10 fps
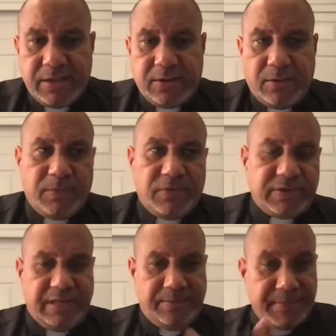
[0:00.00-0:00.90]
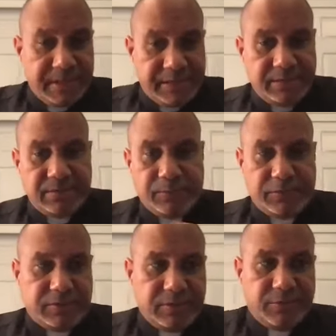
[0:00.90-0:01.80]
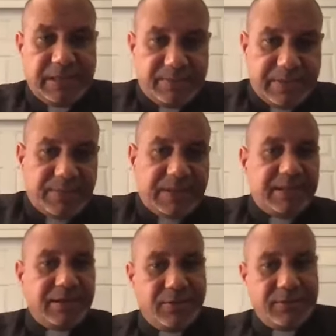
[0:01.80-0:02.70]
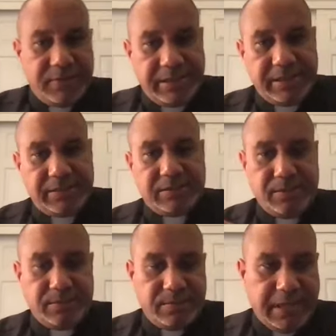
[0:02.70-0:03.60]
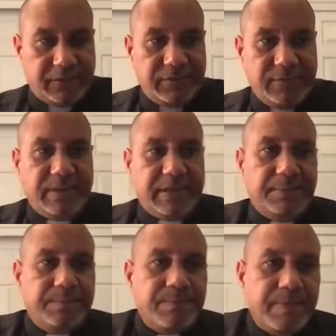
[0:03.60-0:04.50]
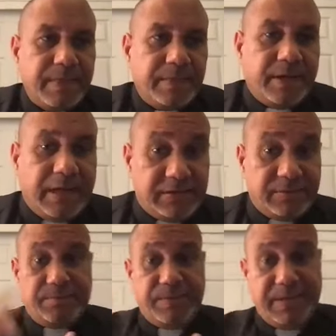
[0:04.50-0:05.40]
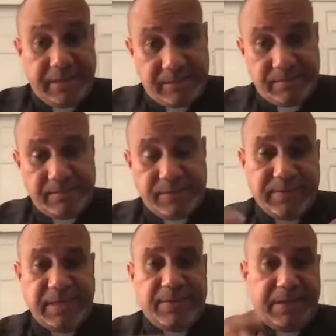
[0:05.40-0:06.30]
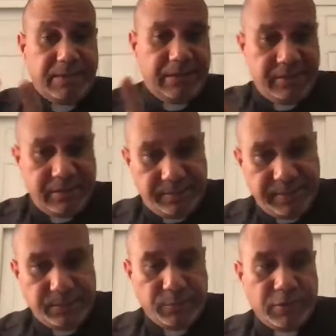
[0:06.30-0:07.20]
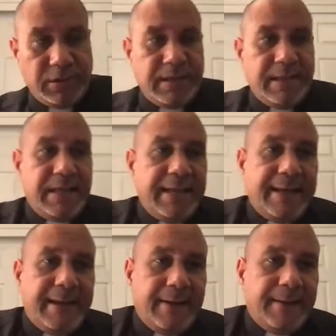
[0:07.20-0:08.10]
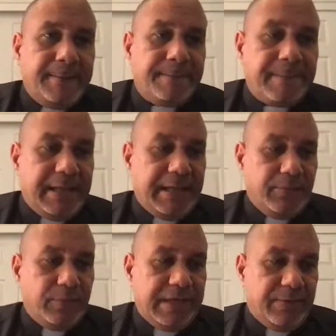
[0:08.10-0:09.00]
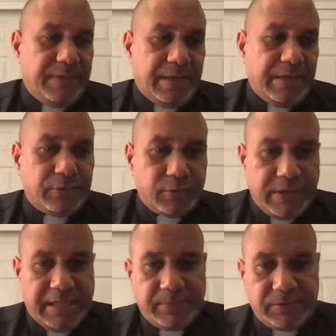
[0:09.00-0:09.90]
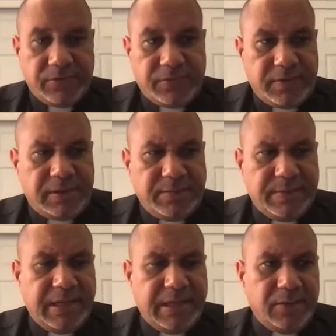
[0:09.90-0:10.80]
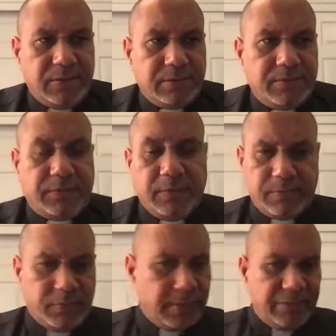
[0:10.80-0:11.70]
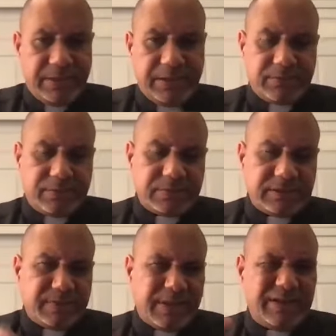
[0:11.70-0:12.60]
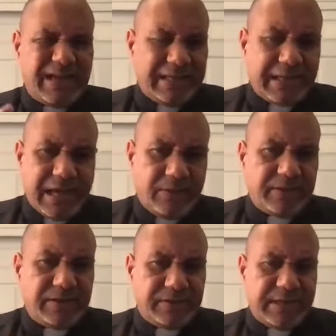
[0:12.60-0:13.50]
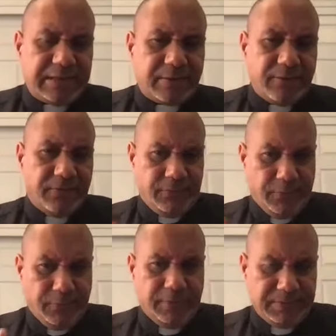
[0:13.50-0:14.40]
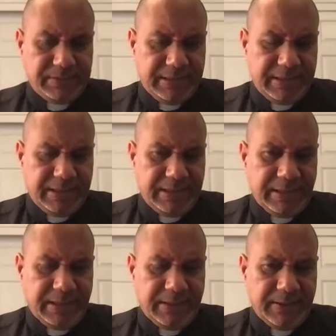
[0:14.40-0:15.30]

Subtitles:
almost a million. We're still waiting, maybe hopefully some extra money, not as big, but maybe a bit more. And we have been able to help so far about from every, there's about 9 counties that conform the